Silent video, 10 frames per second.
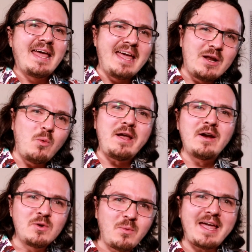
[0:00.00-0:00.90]
in a
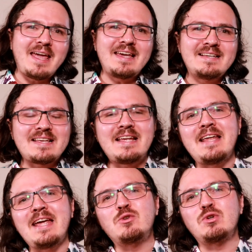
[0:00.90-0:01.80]
weird way is a
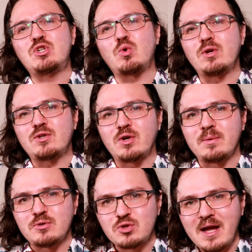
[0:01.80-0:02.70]
dangerous
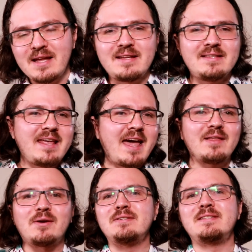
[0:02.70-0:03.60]
short-term trend and yeah
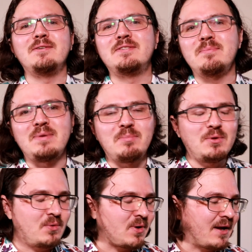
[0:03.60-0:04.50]
there are still some people
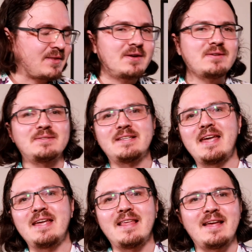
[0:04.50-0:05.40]
who are out there
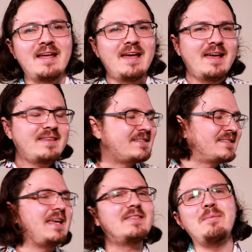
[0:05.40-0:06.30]
saying that this is
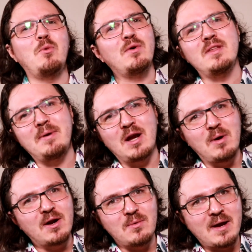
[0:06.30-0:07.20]
nothing more than a bear
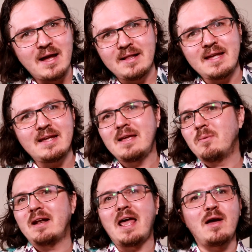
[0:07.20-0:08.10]
market rally and that
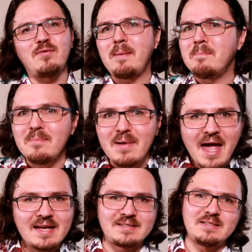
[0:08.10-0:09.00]
we're going to have a
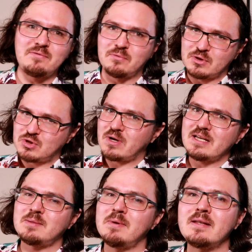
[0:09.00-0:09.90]
massive
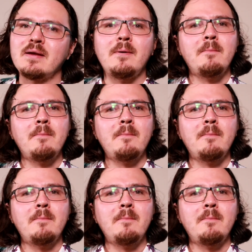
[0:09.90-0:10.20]
retracement